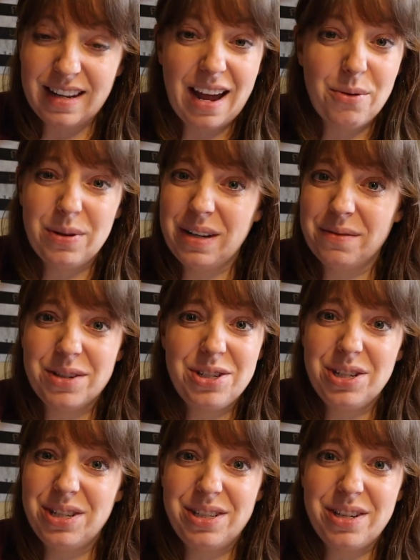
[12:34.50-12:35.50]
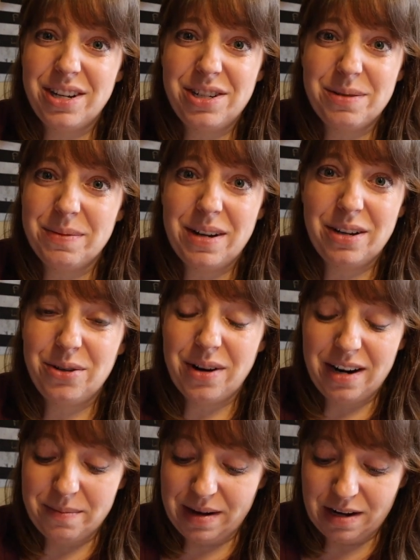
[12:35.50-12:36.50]
that will give us just such a, a
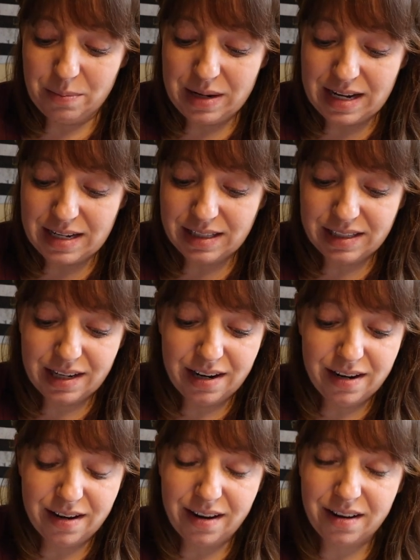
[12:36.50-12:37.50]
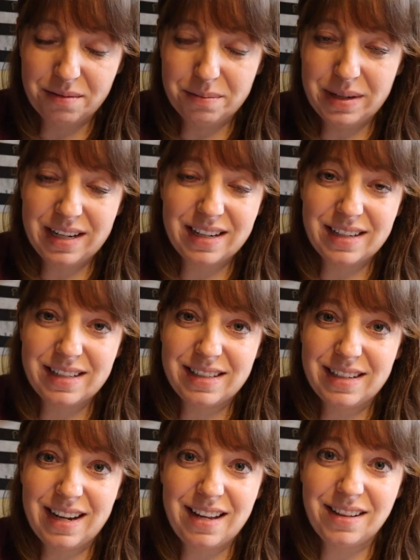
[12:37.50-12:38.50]
great amount of peace um,
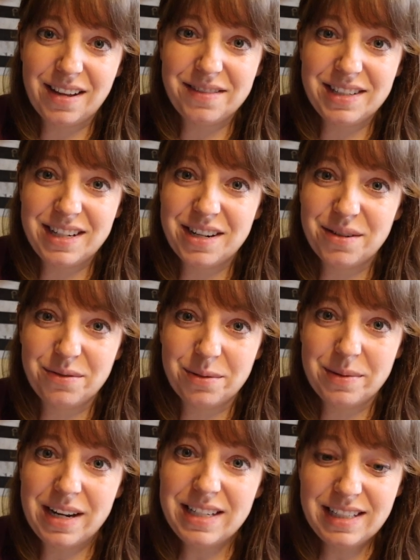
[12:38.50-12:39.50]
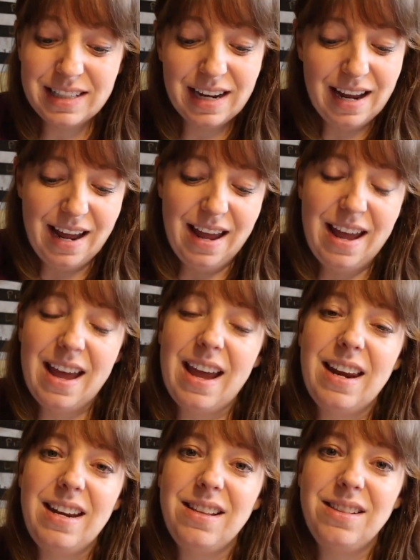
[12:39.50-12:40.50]
because He loves to hear from us
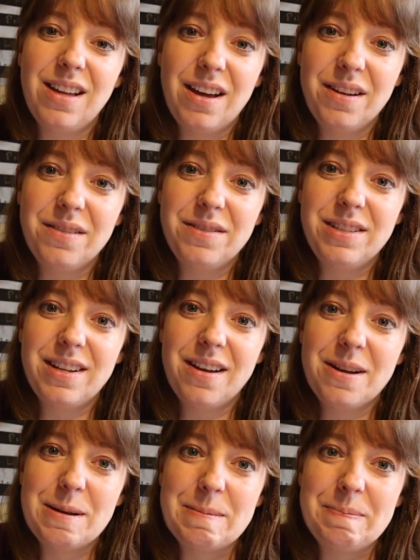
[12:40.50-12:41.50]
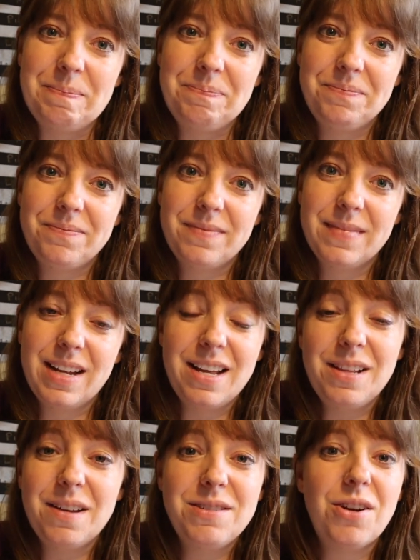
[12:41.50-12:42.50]
and He loves um,
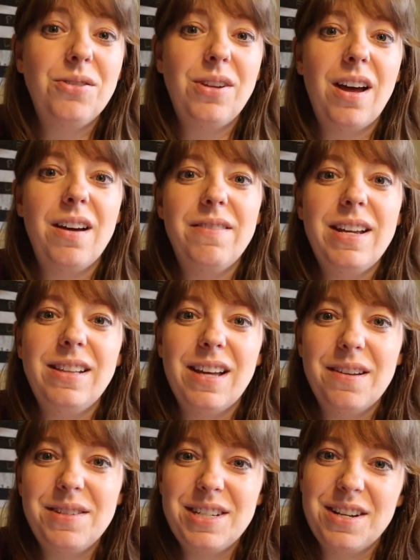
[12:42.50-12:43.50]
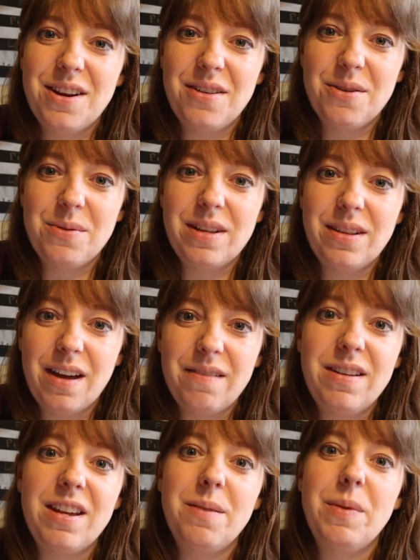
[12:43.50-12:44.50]
He loves our love. He loves to know that we
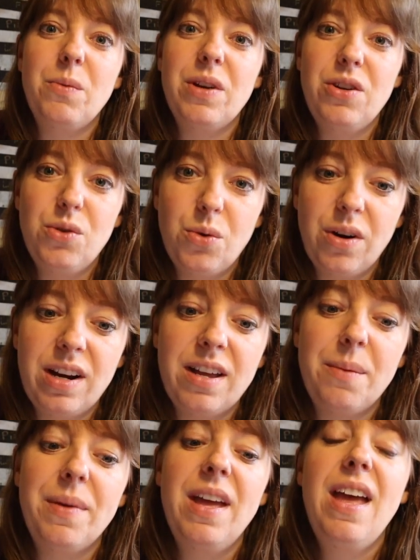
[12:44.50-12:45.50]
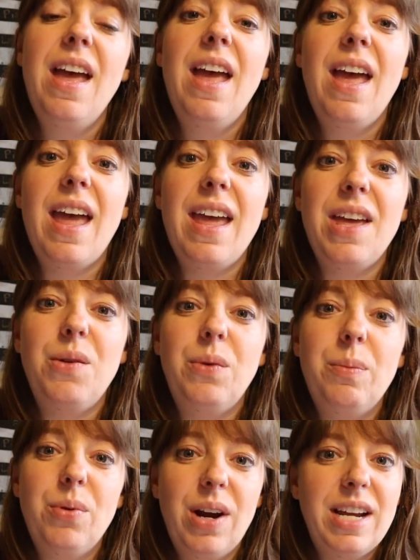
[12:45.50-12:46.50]
love Him and we adore Him and
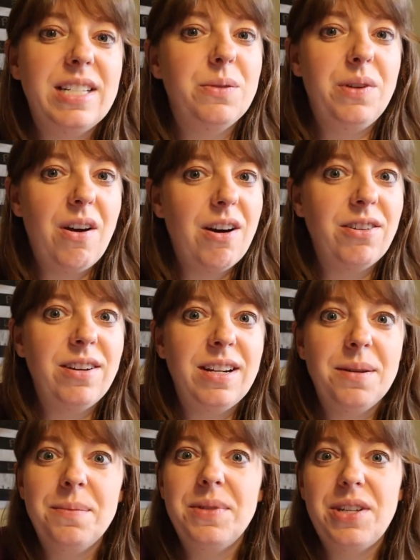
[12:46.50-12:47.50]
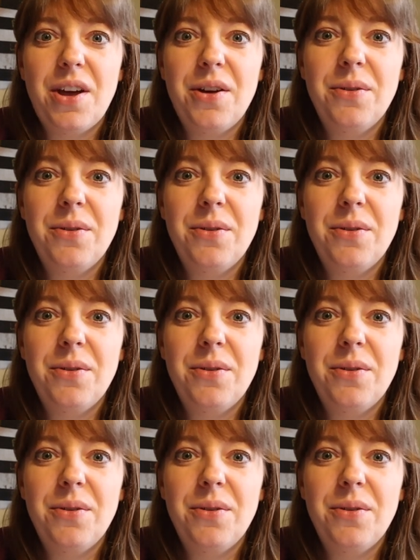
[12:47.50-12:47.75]
we praise and we honor Him. So